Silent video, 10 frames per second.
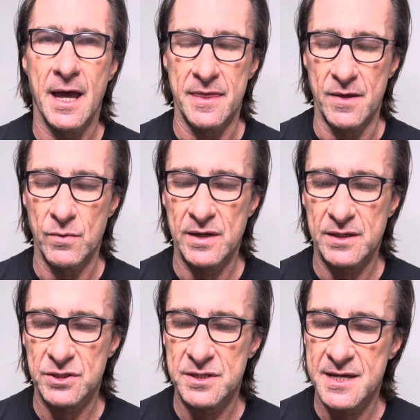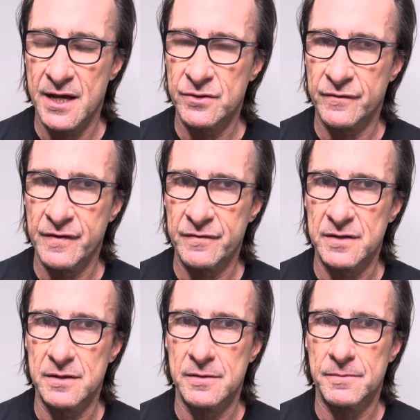And then we get to the age of
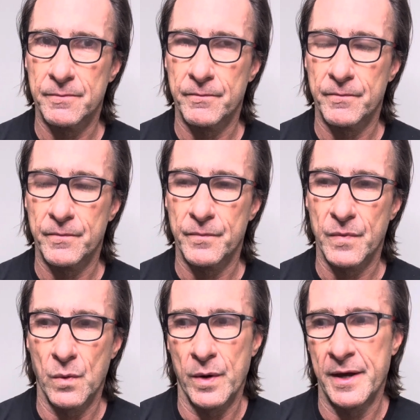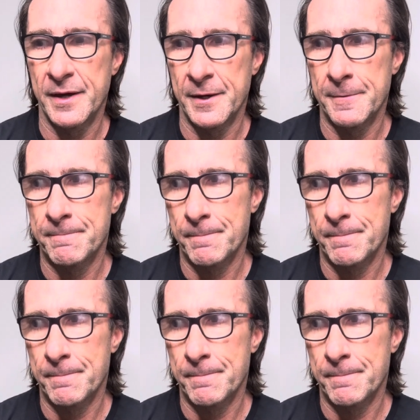50, where